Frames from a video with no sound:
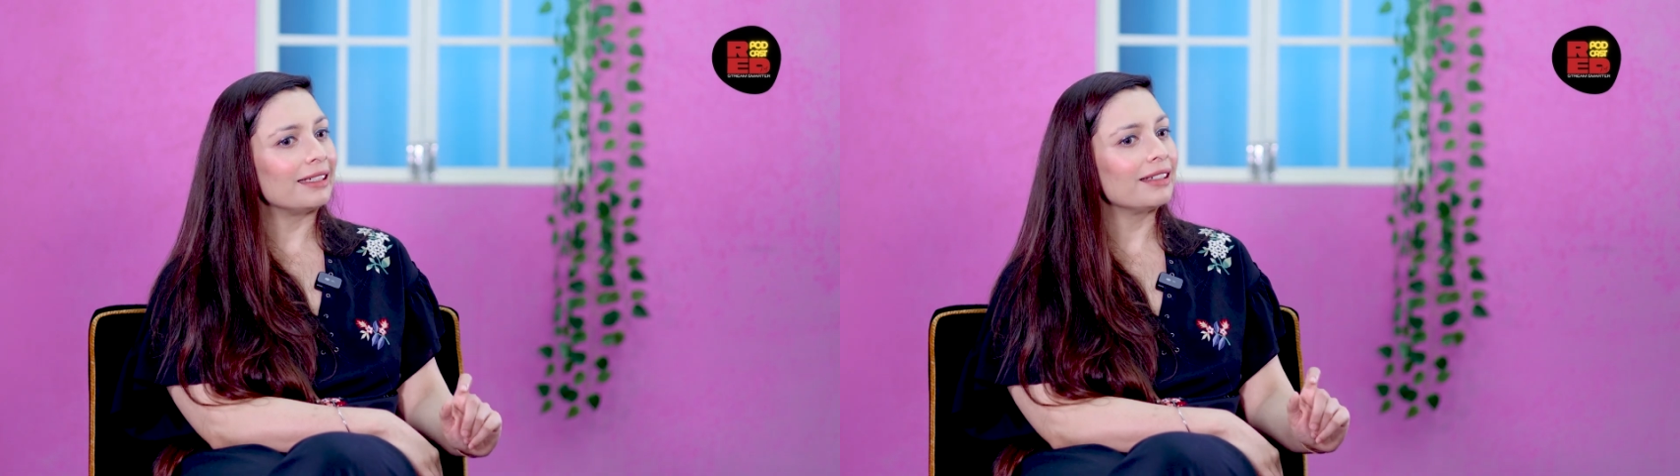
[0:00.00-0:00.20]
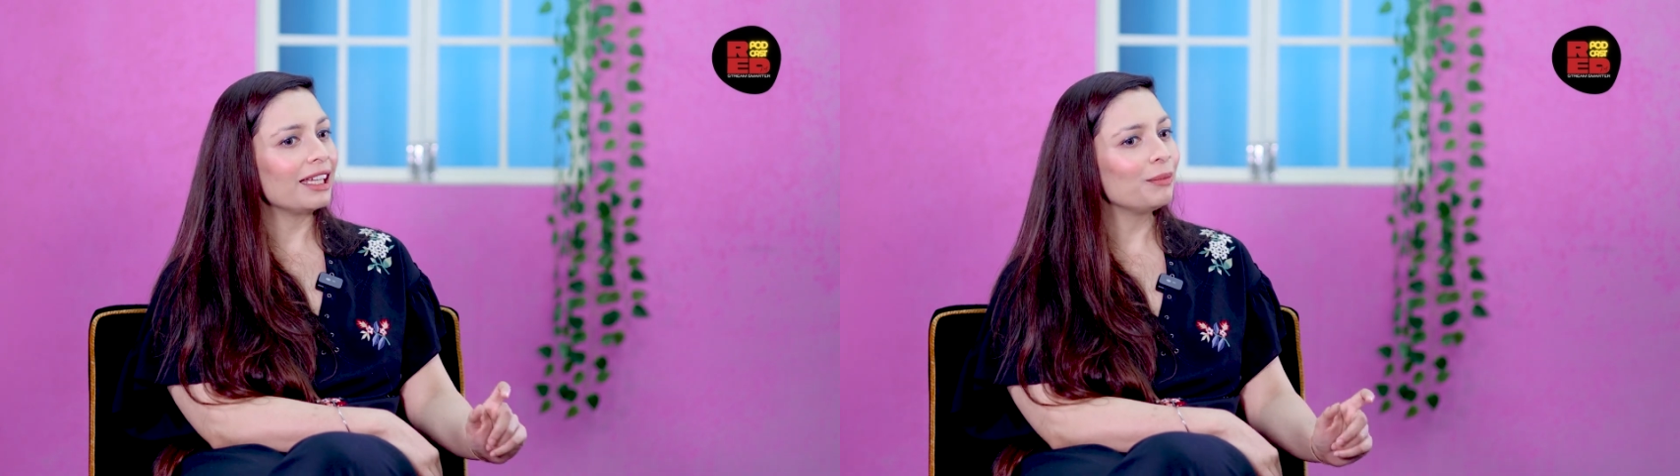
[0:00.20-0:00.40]

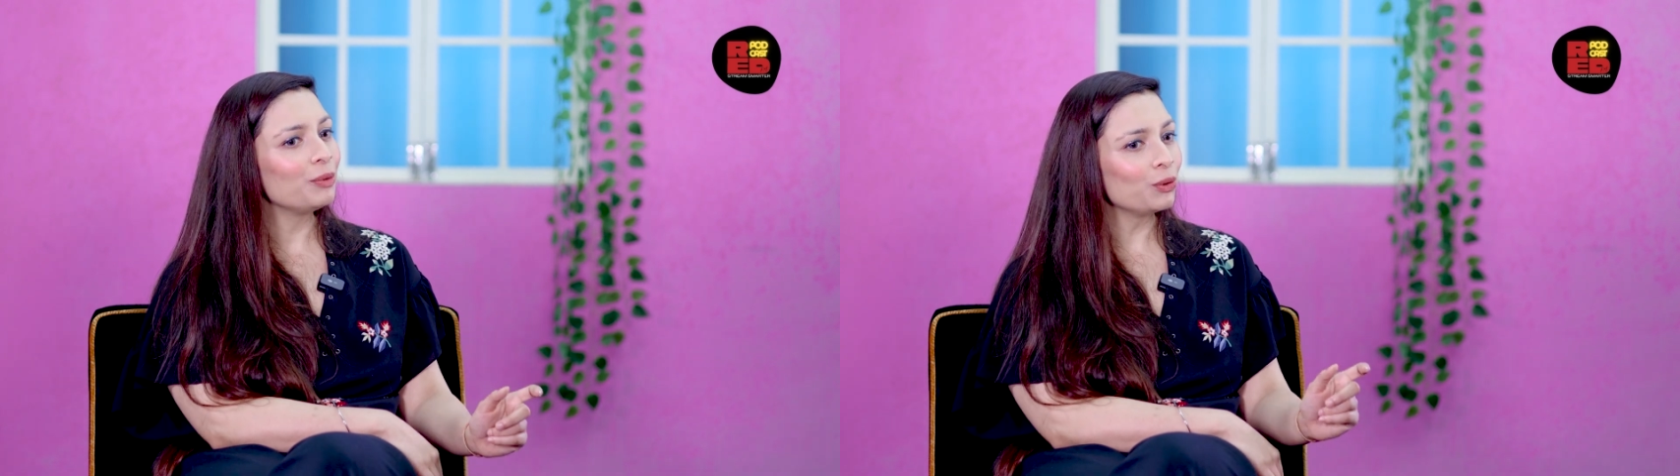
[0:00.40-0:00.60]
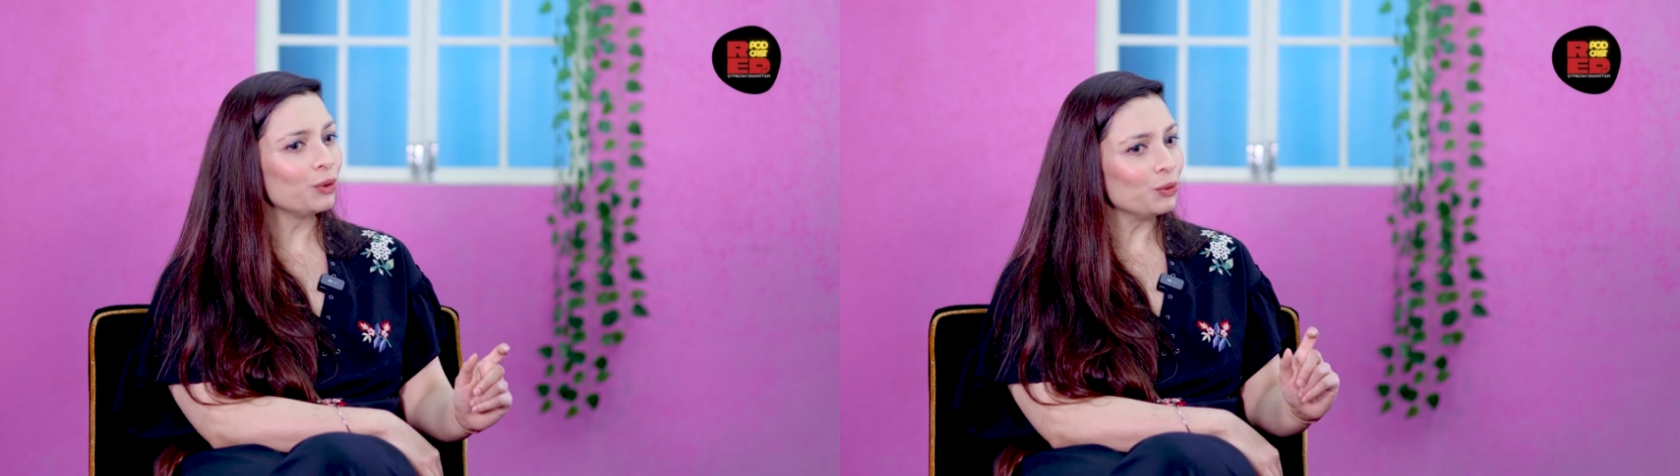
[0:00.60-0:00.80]
it'll
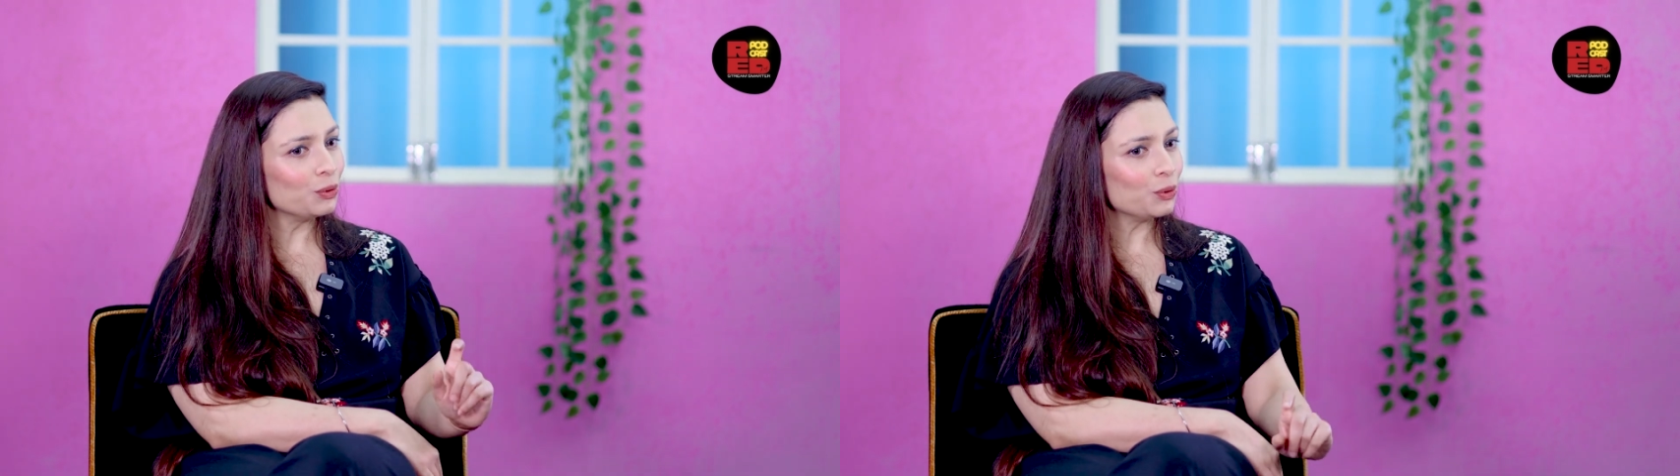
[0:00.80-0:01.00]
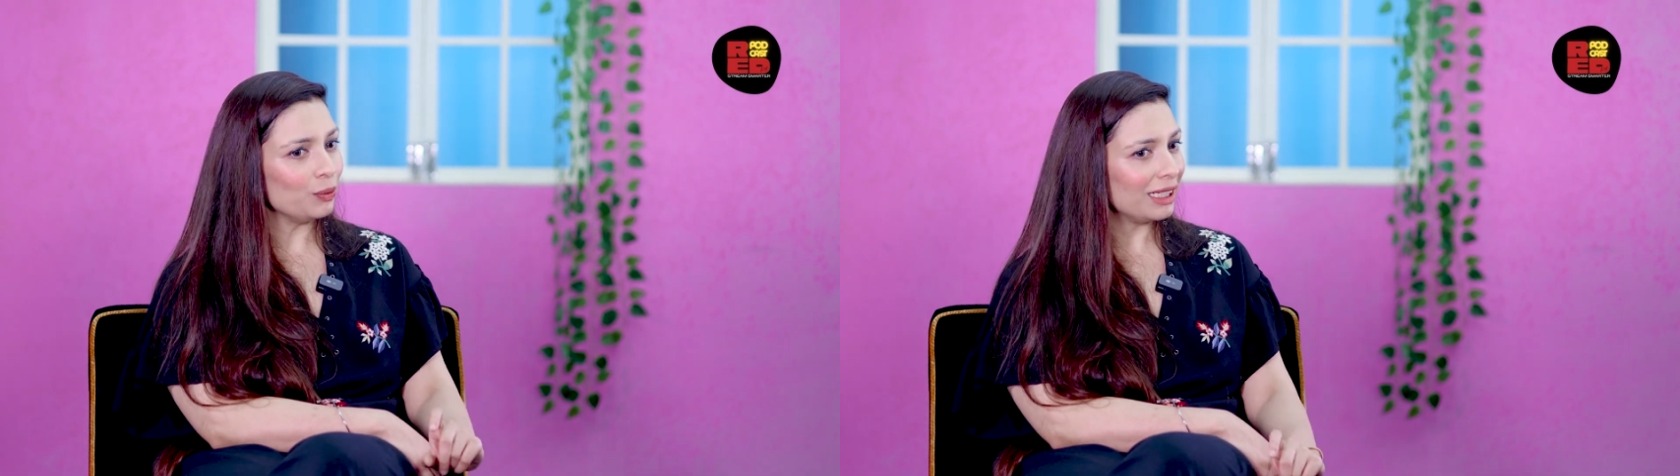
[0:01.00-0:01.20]
help you
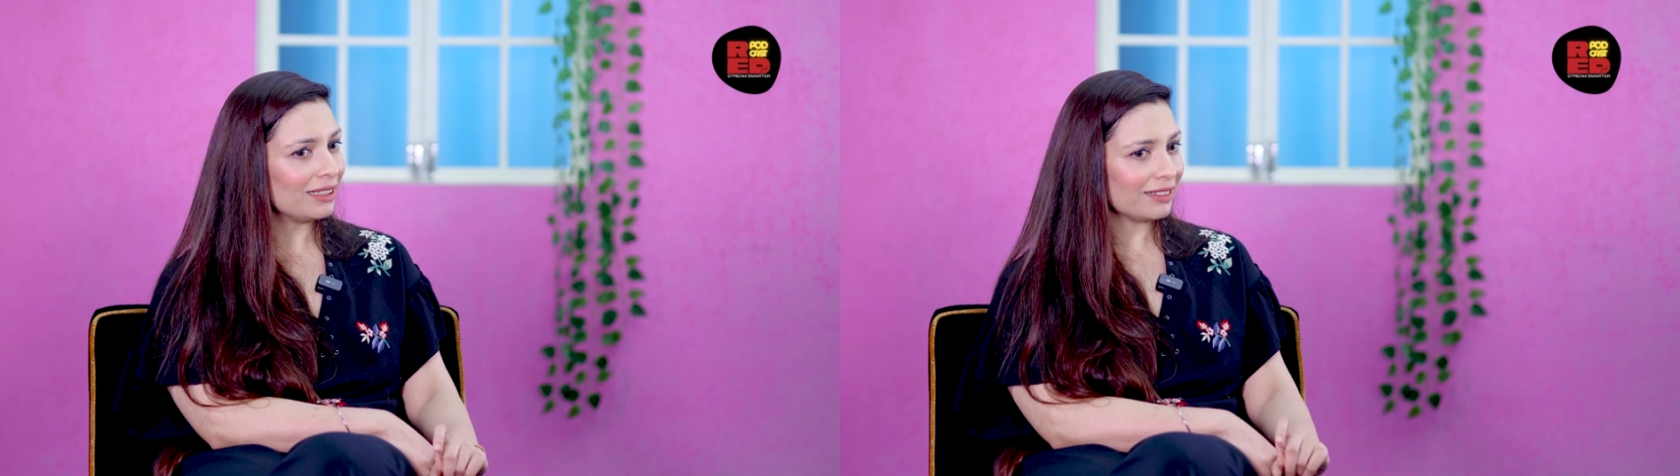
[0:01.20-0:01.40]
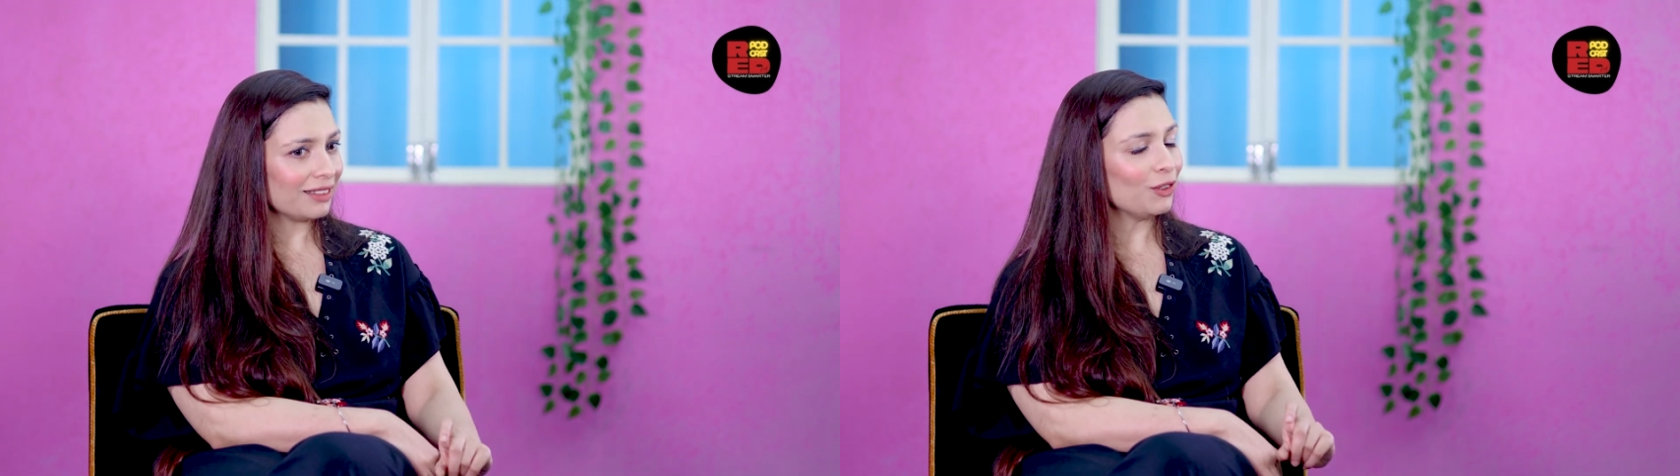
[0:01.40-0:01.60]
lose weight,